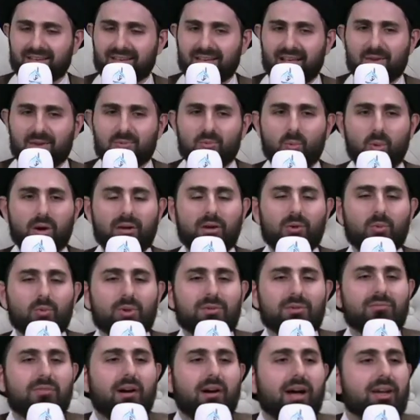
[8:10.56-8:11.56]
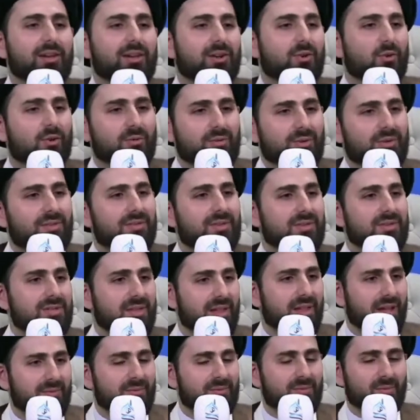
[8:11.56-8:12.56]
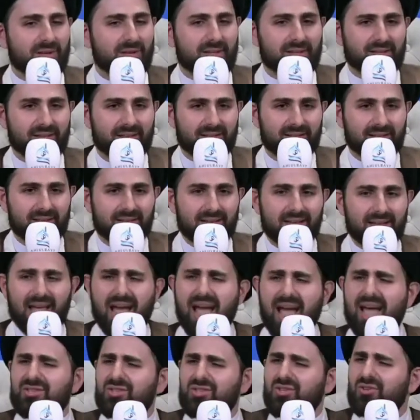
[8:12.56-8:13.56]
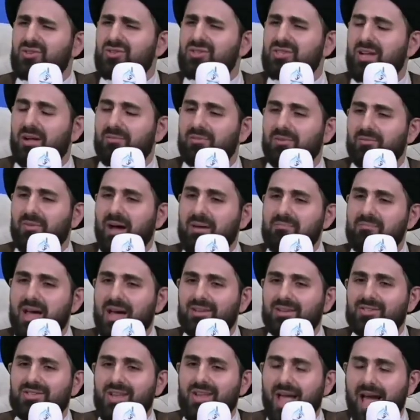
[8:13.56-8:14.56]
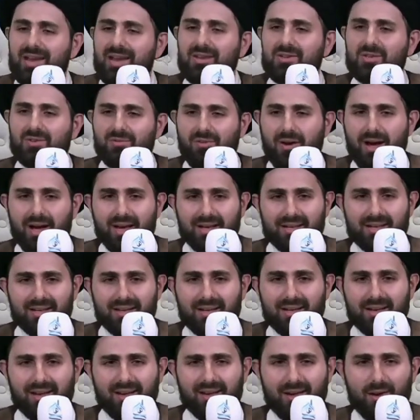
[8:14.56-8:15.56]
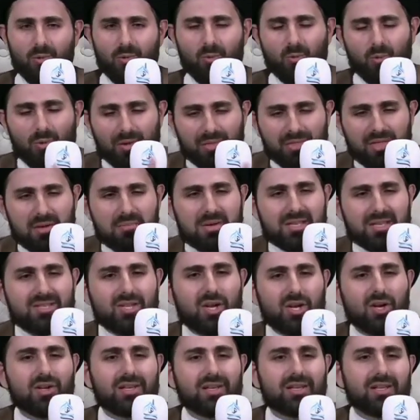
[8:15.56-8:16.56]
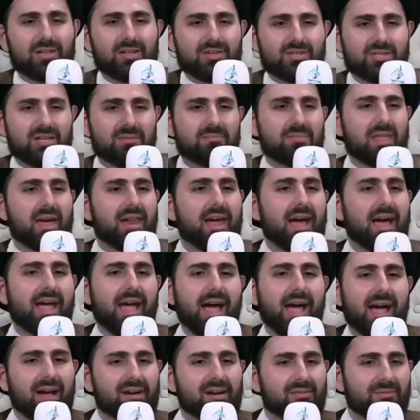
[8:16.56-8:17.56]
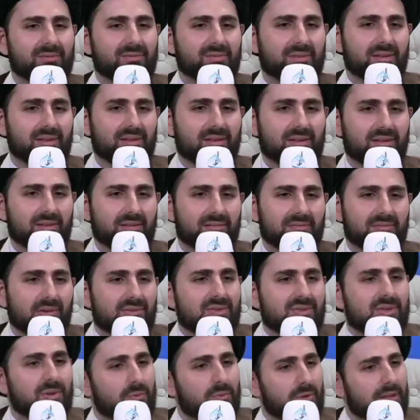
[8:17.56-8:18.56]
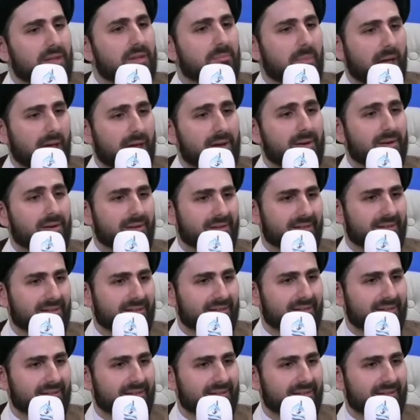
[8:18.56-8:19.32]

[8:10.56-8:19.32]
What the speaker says: And what are we fighting over in this life, really? Ask yourself, if I'm not satisfied with the materialism that I have, does it really matter?